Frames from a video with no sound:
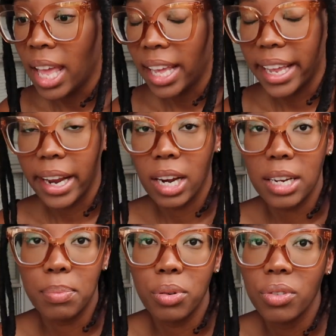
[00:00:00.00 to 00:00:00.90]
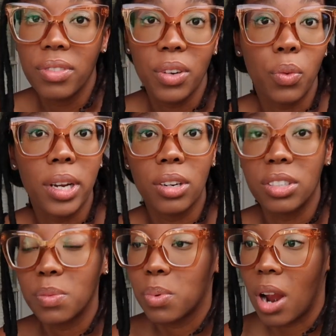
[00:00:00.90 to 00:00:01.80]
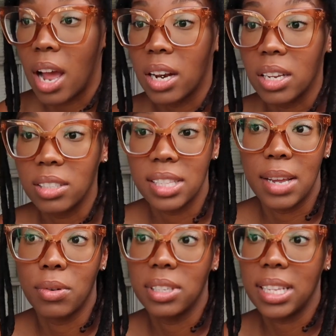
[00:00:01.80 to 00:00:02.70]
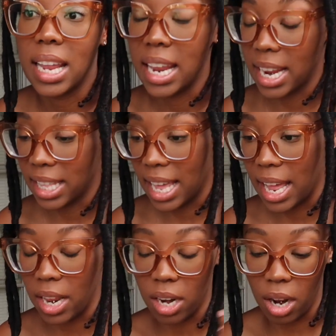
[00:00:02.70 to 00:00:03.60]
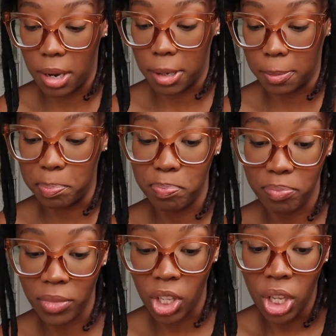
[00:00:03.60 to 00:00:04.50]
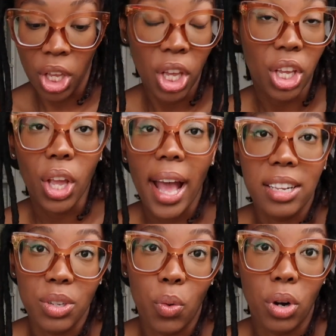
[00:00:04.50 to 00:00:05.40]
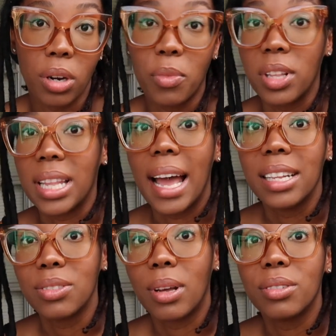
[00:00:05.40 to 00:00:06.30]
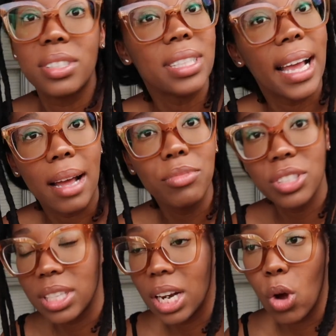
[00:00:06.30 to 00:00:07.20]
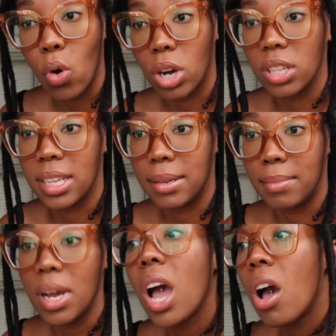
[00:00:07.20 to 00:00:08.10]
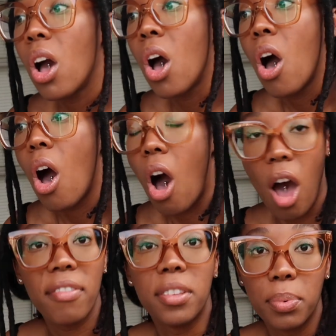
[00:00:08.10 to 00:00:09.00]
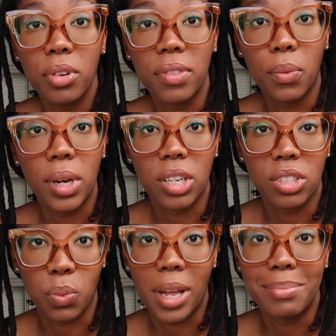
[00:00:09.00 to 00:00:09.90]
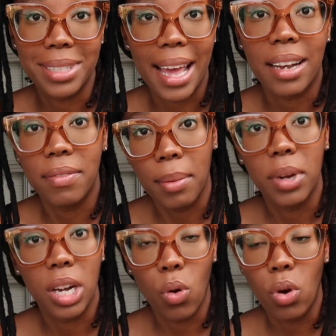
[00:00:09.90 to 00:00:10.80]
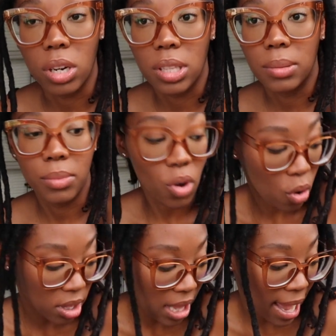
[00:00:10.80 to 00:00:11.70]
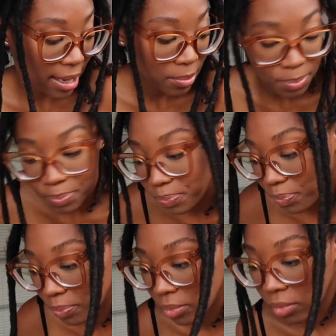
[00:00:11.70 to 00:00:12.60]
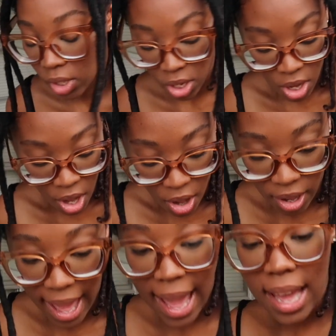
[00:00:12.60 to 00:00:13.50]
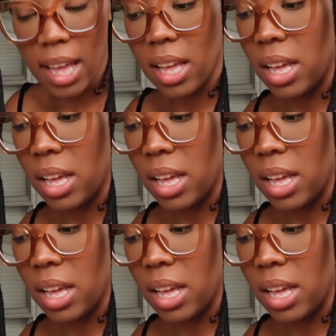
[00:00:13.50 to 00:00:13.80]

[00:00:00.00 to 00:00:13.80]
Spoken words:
carried Proven Winners products. They were saying that you had to order them online. So I was just like, I'm just gonna order them off the Proven Winners website if I'm gonna order them online. Okay,